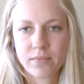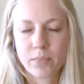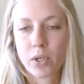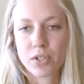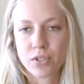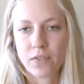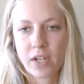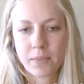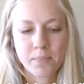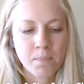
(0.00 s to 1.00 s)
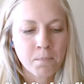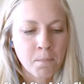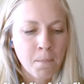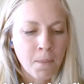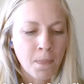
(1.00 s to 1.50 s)
per serving.
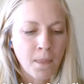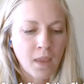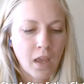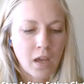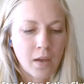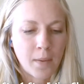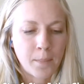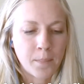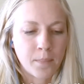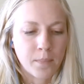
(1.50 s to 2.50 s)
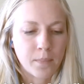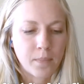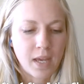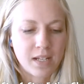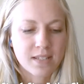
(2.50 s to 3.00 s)
And
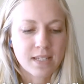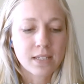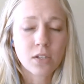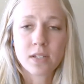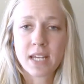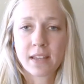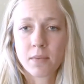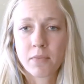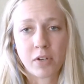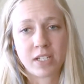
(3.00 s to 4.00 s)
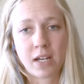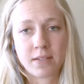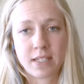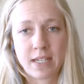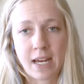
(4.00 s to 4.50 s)
it says you can take them 3
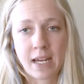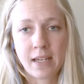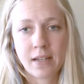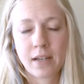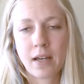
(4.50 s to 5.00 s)
times a day.